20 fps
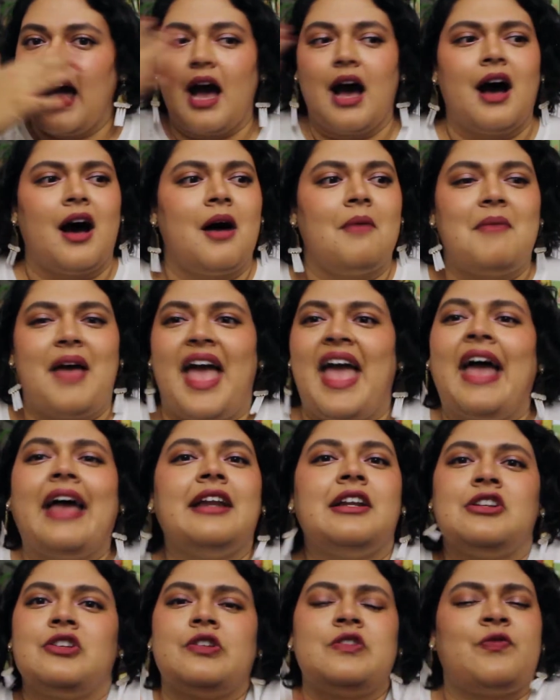
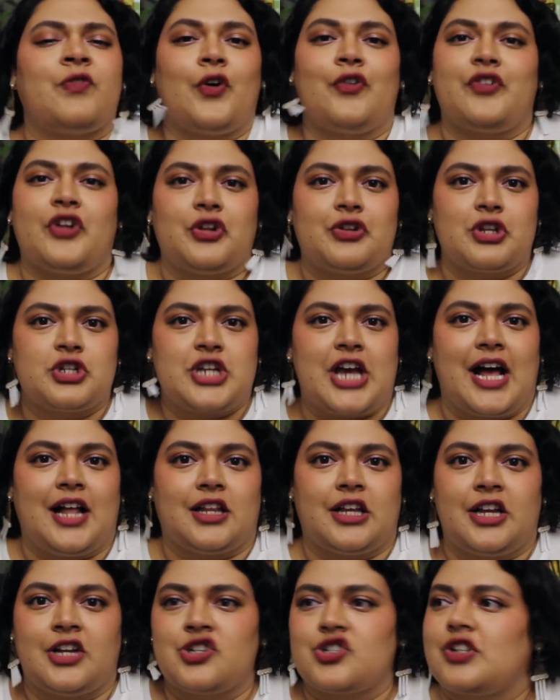and fulfill the
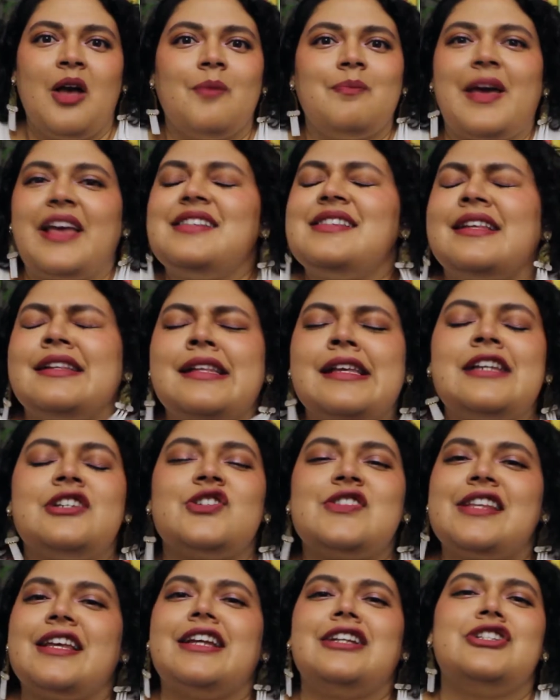challenge. Basically
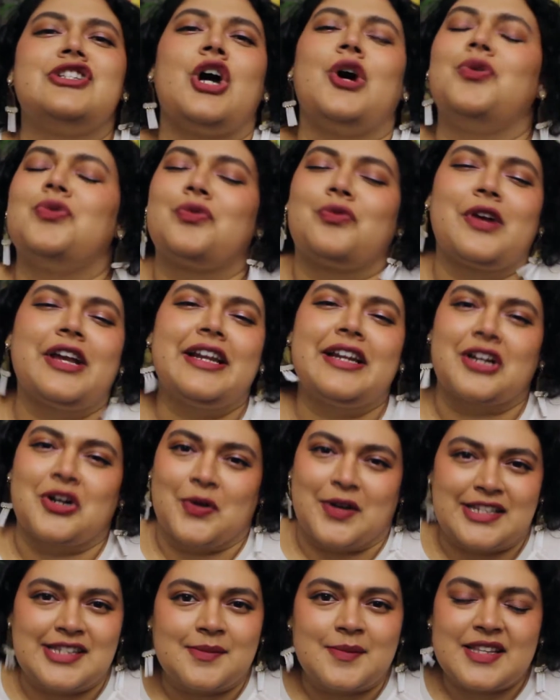just like don't read A
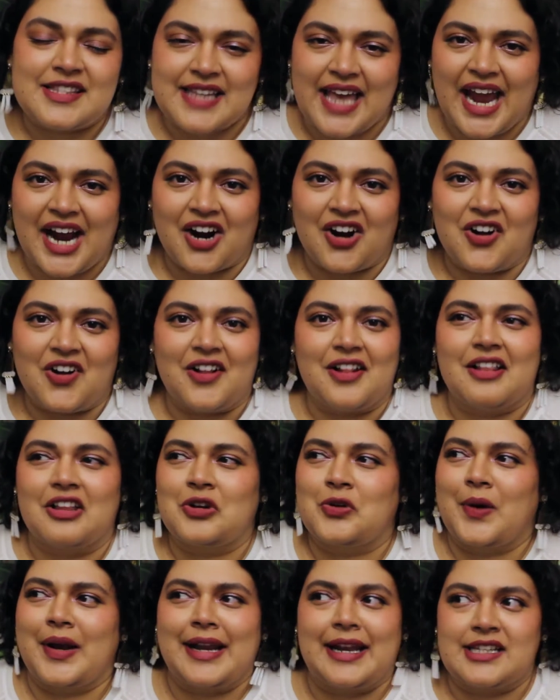Christmas Carol,
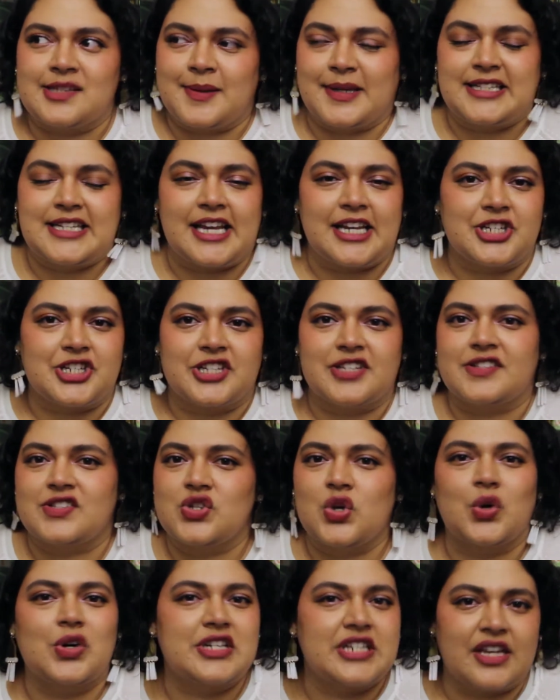Great Expectations,
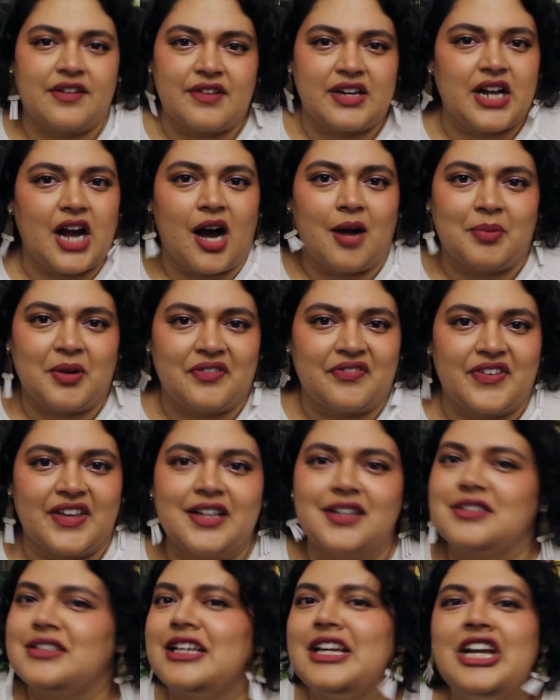or David
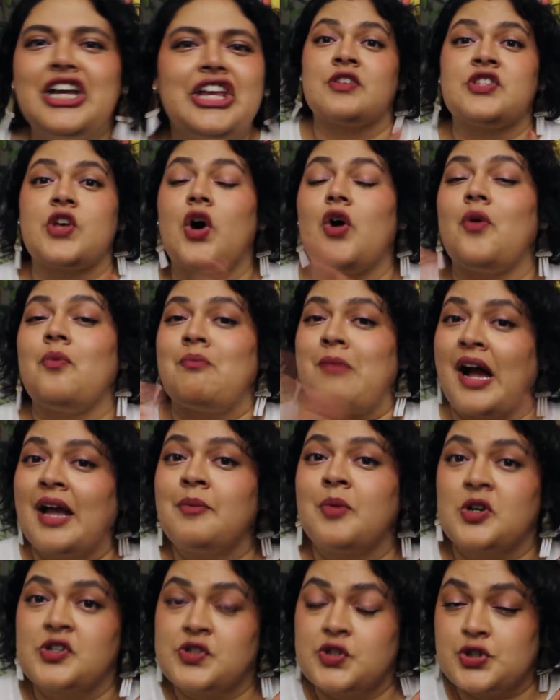Copperfield. So my
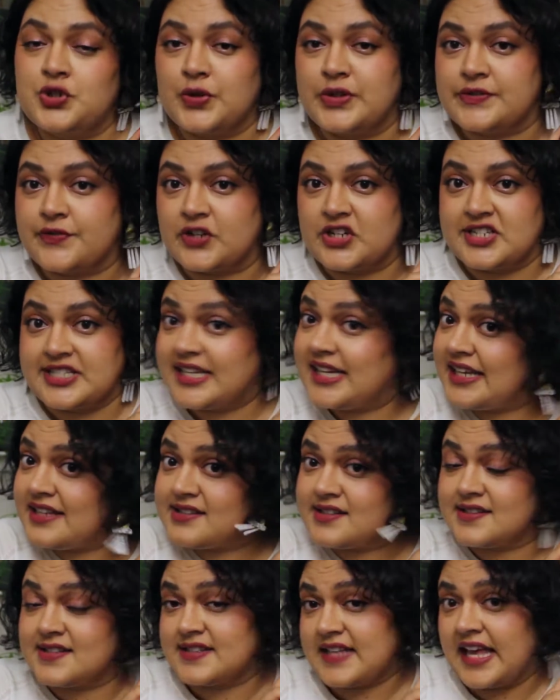personal choice for
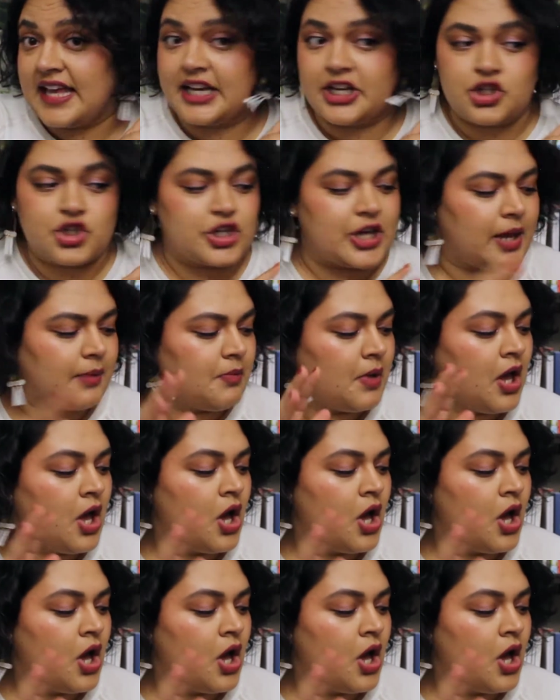Dickens's hidden gem